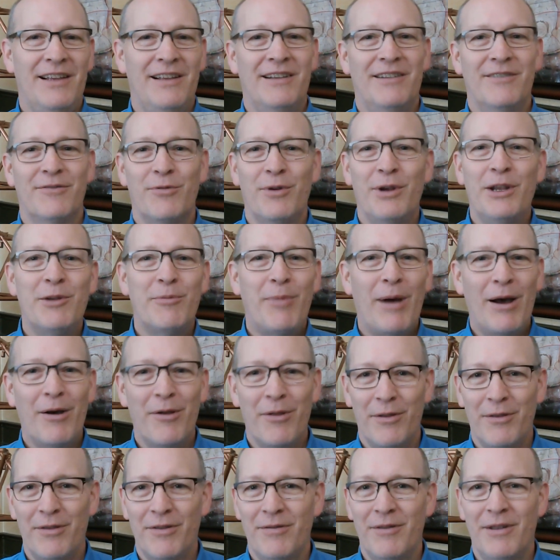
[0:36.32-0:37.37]
read
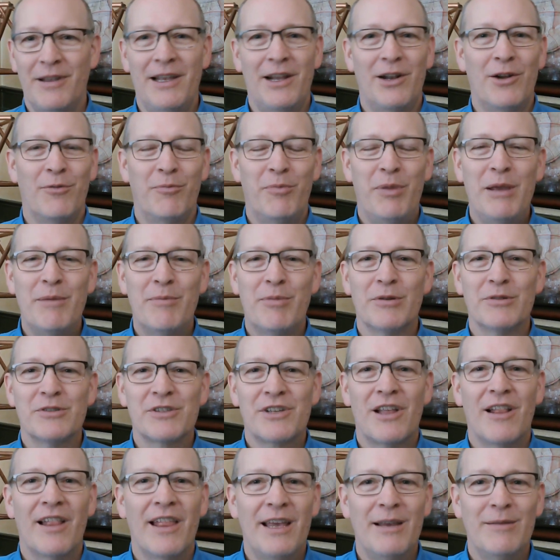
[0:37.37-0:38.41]
about people's
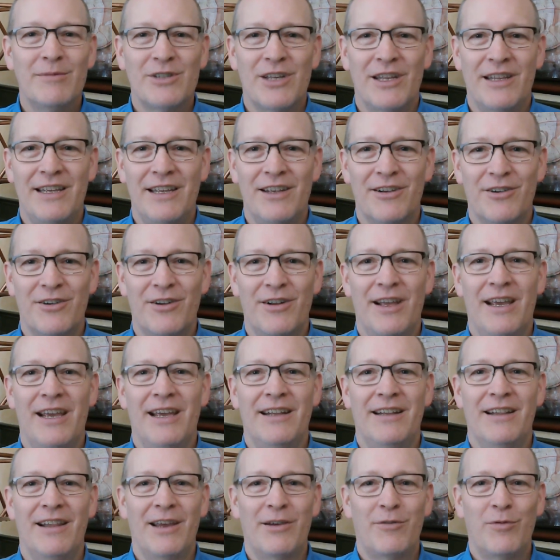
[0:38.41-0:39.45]
claims on the internet
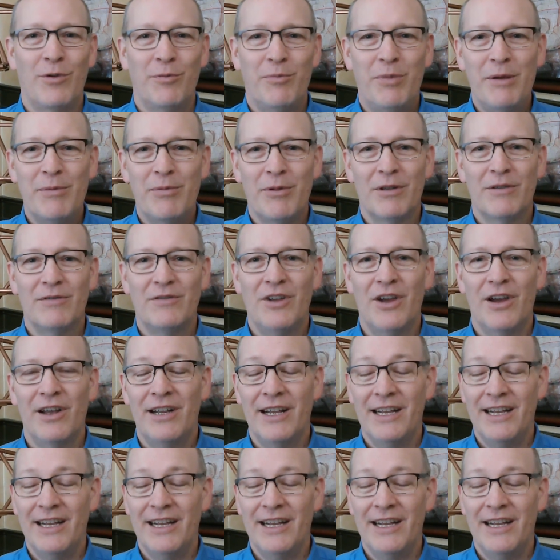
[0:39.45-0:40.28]
and like what people have done,